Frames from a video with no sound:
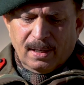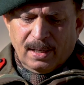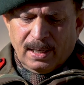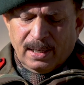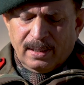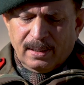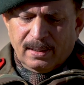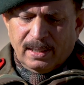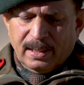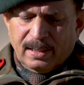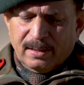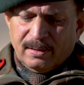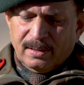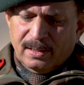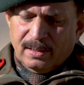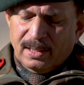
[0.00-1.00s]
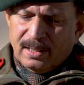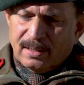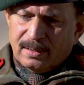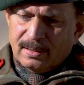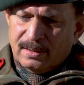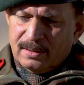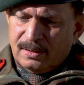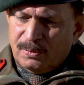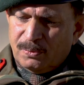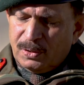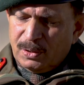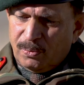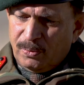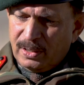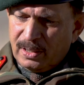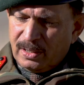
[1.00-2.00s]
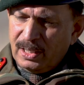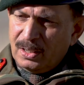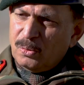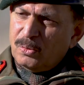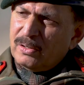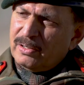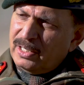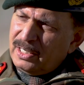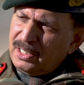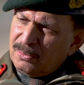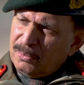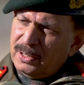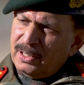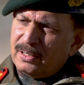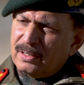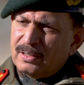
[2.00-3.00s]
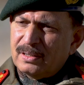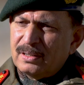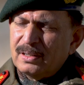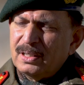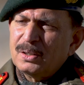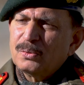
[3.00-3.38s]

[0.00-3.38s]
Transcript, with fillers: And uh, like I said, that uh, once we agree to disengagement, mm-hmm.